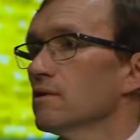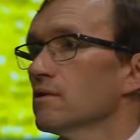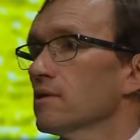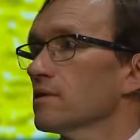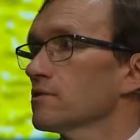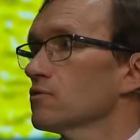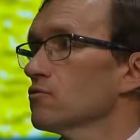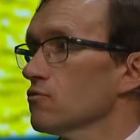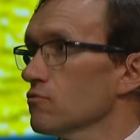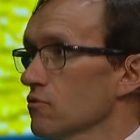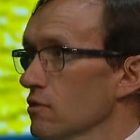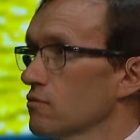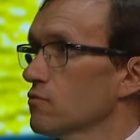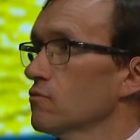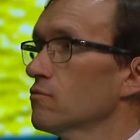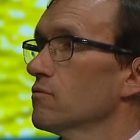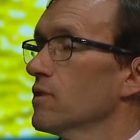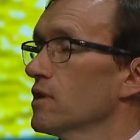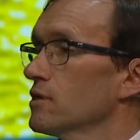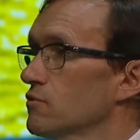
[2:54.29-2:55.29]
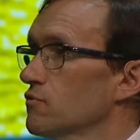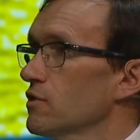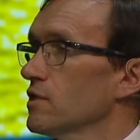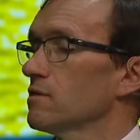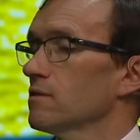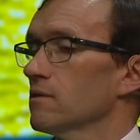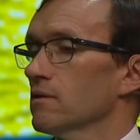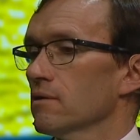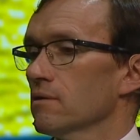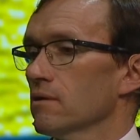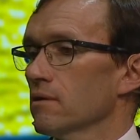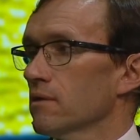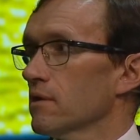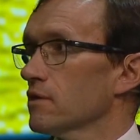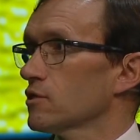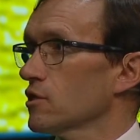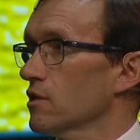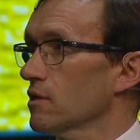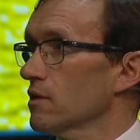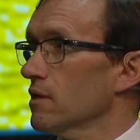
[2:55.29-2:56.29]
That's not a two-way street. I
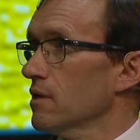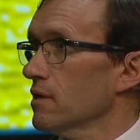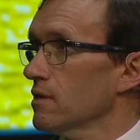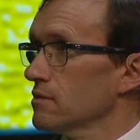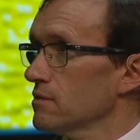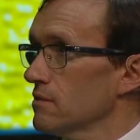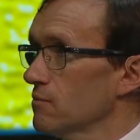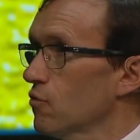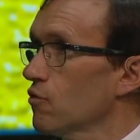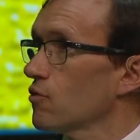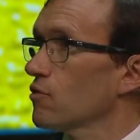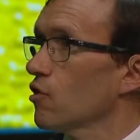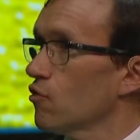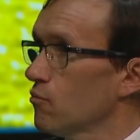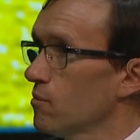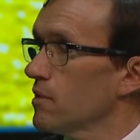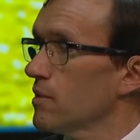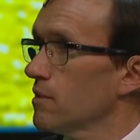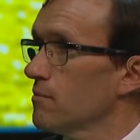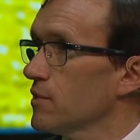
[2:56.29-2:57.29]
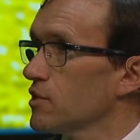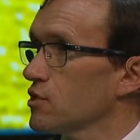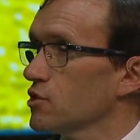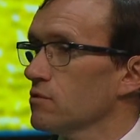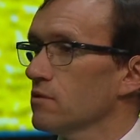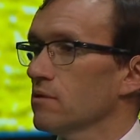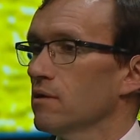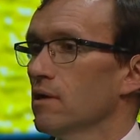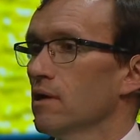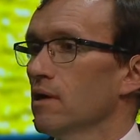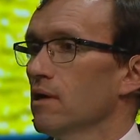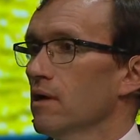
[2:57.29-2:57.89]
think China has a more global ambition